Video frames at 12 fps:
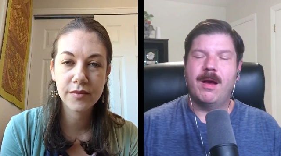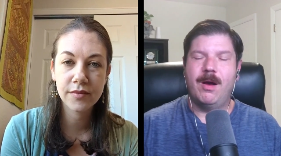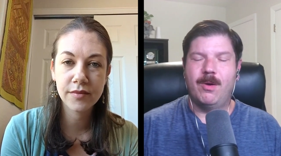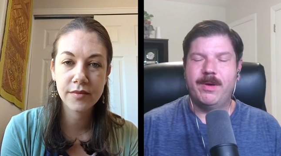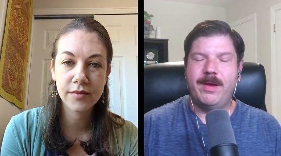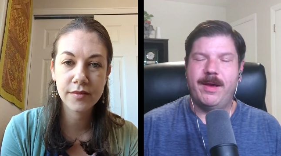
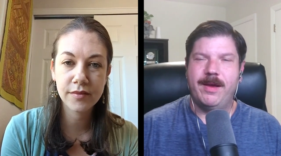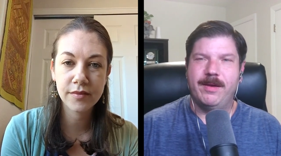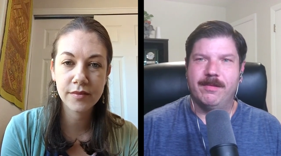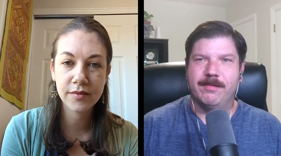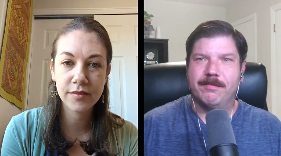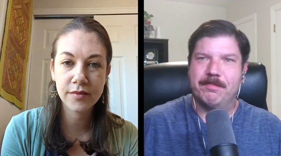Speaker 1: okay,
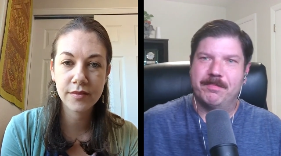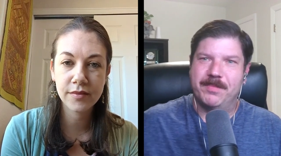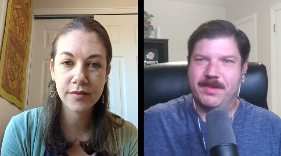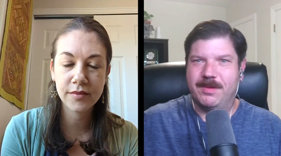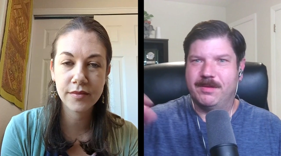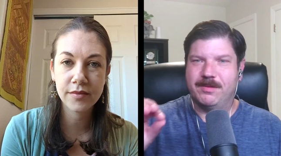
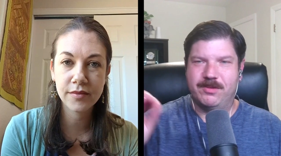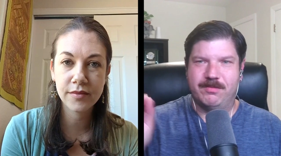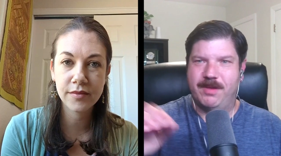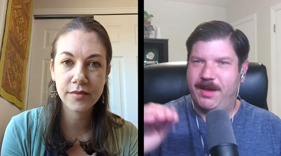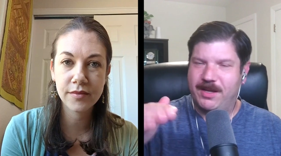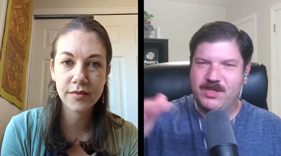
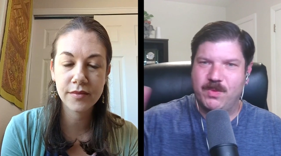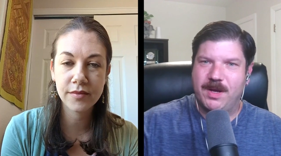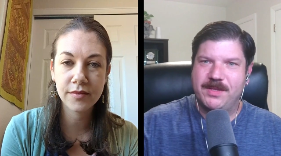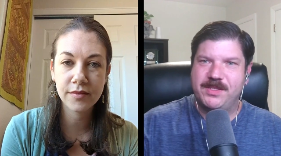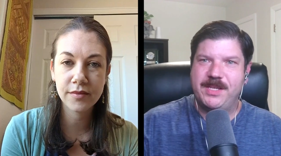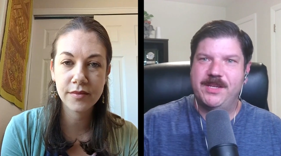
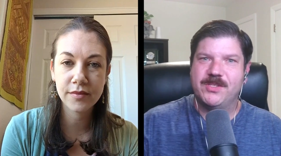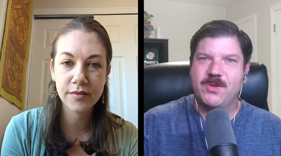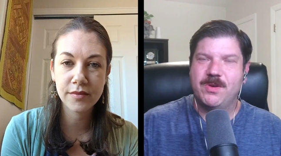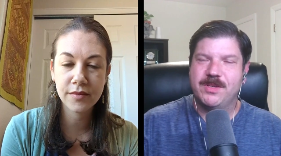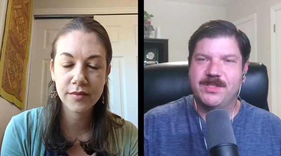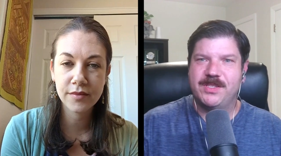XYZ is
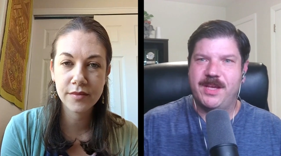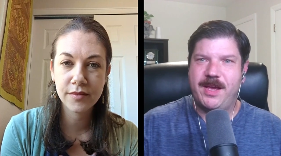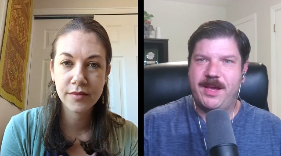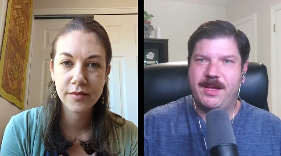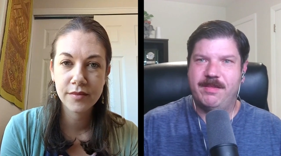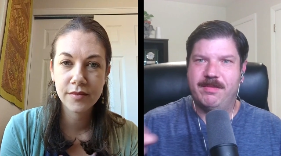going to
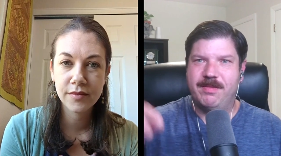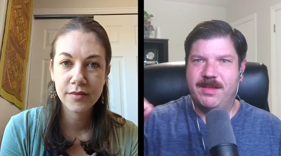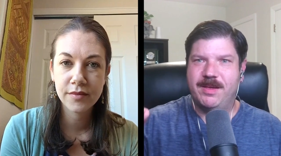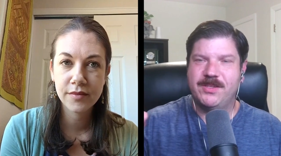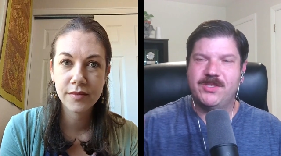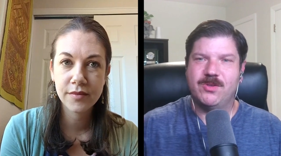say
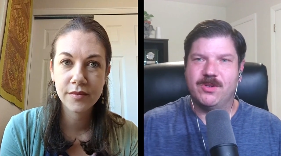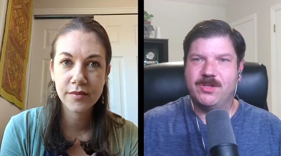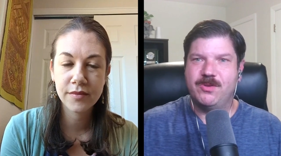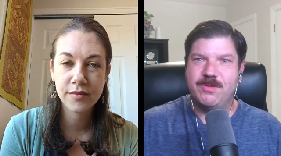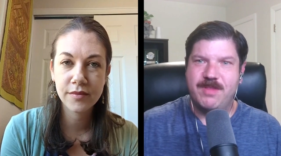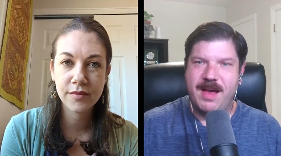this or
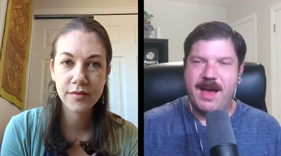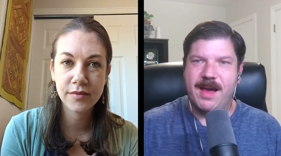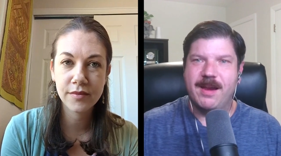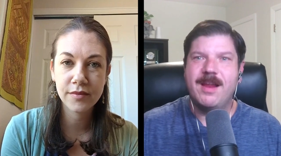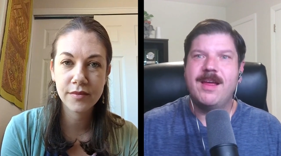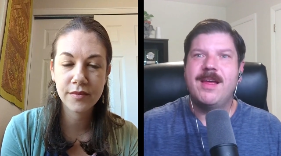do
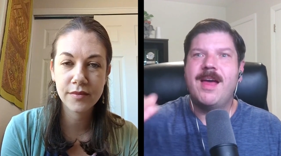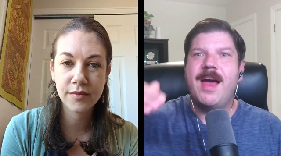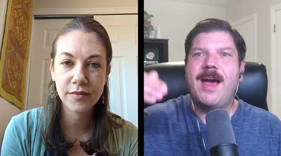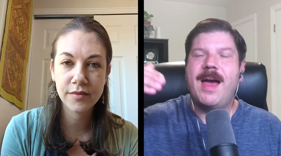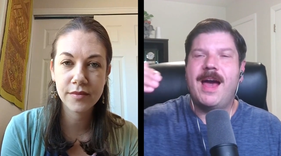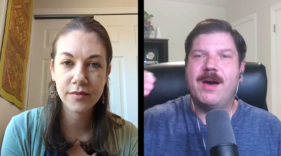that?
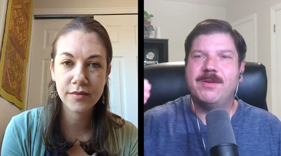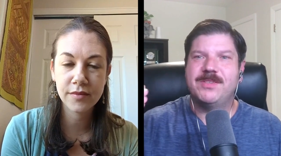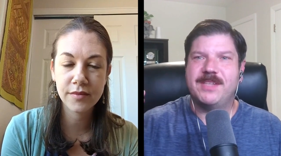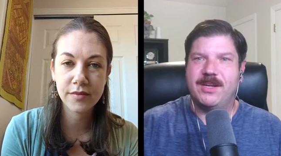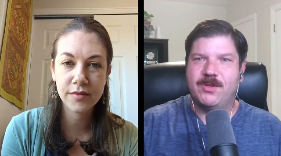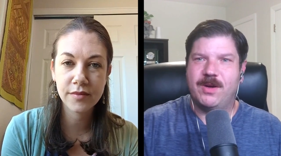how does
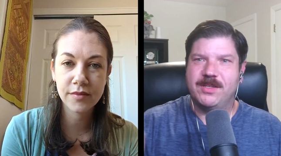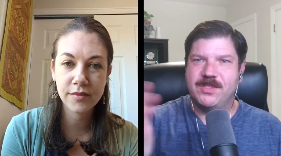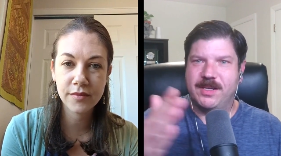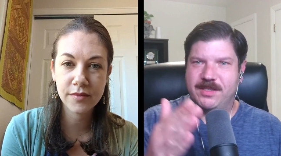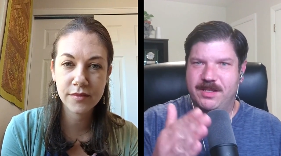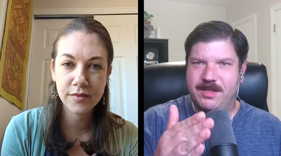that
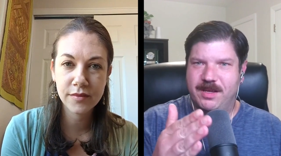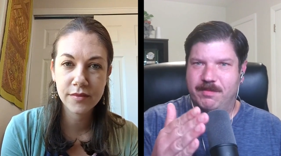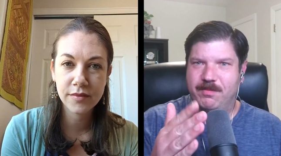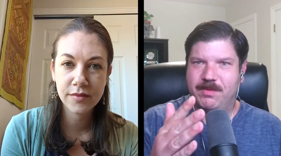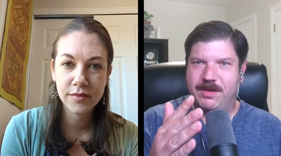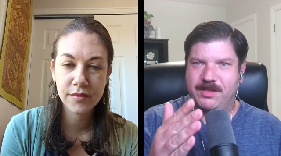translate to
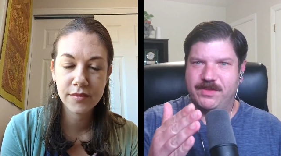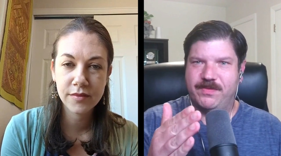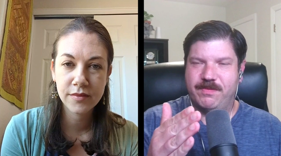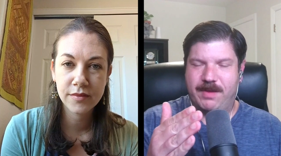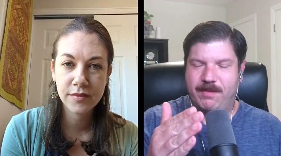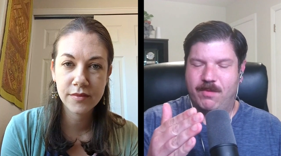them is
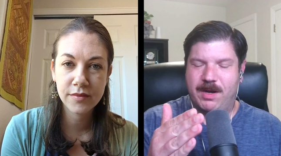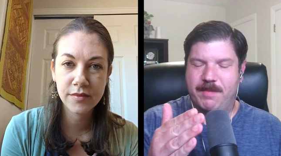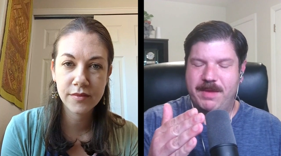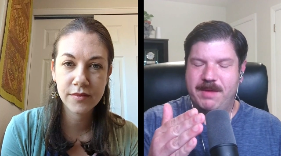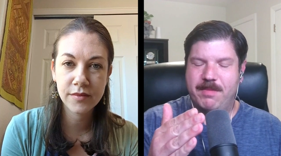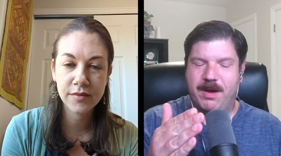and what i
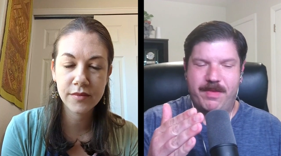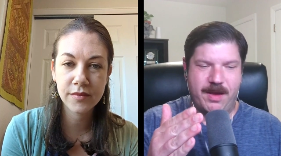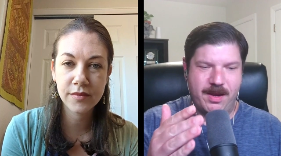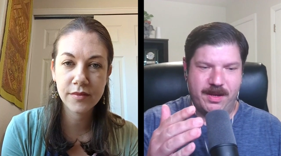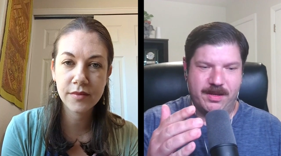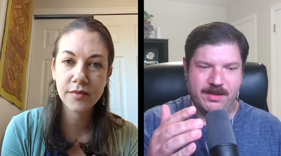mean by that
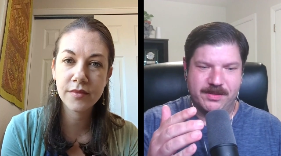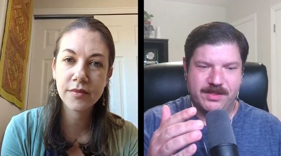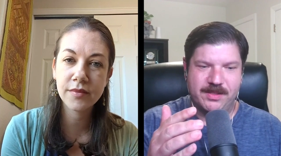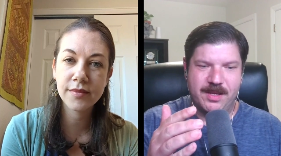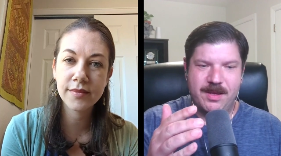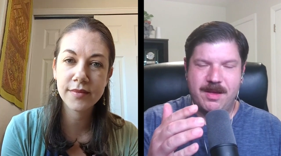
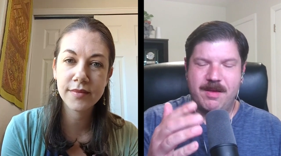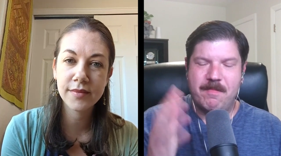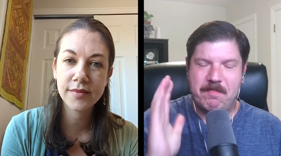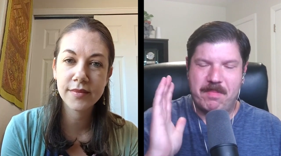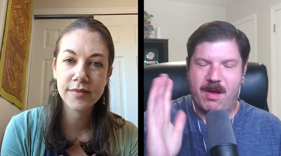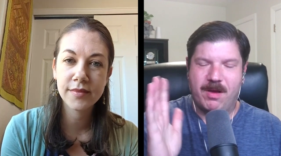is
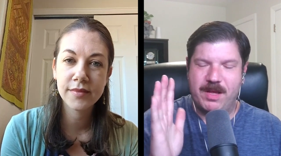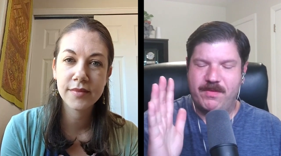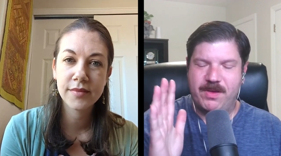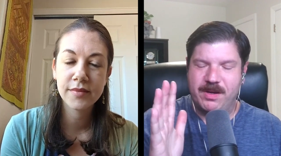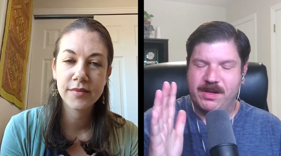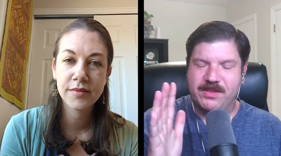i'll give you
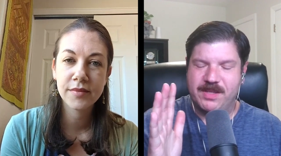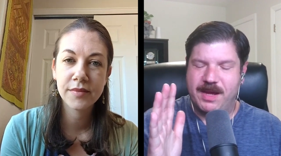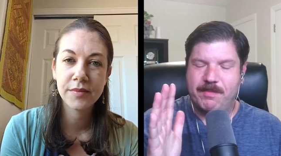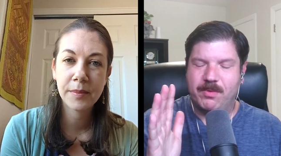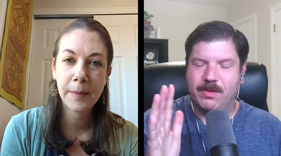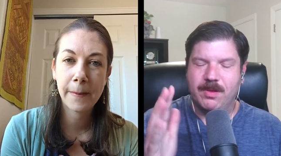an
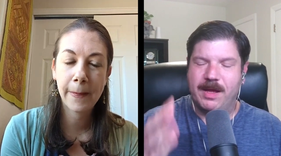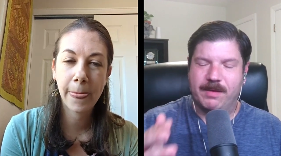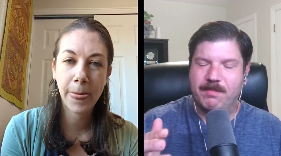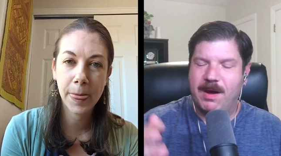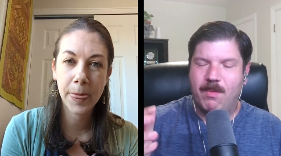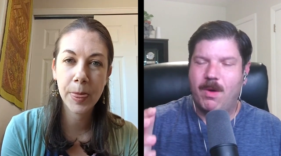example like
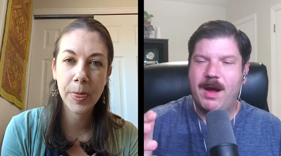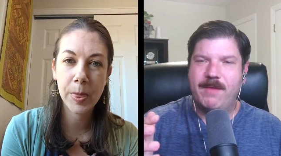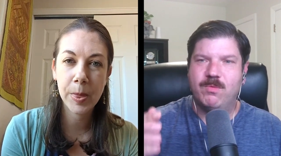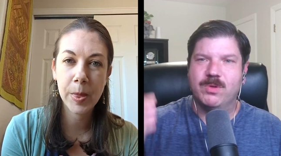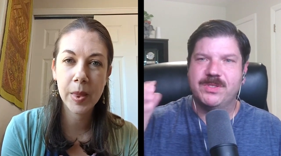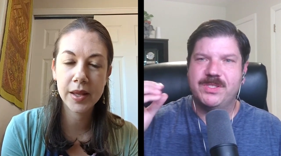my
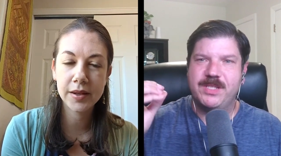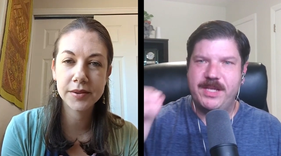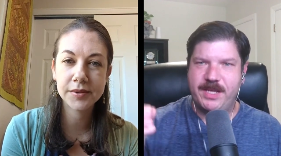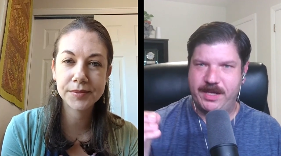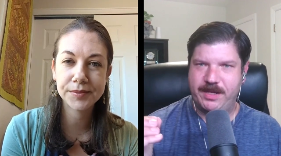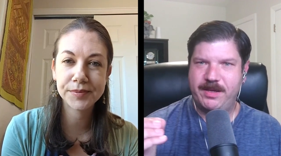wife will
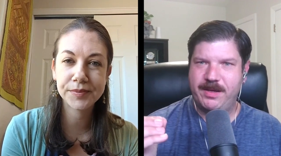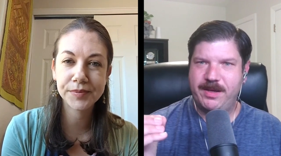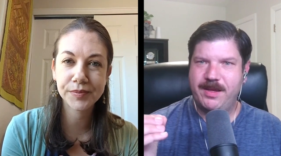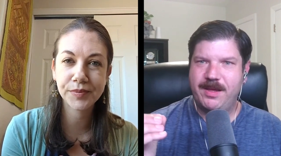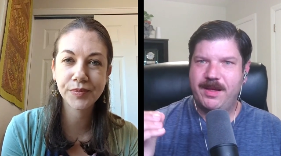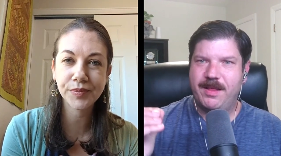see
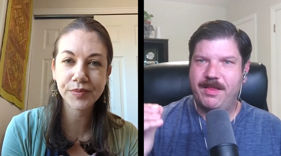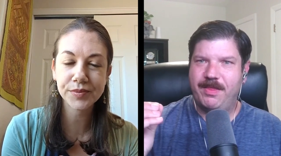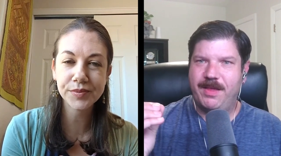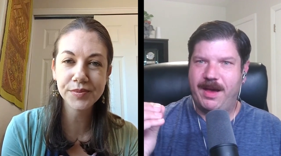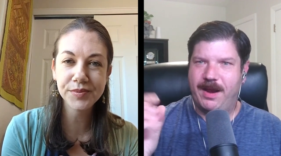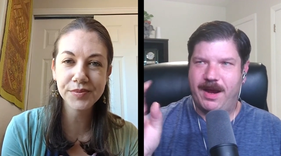that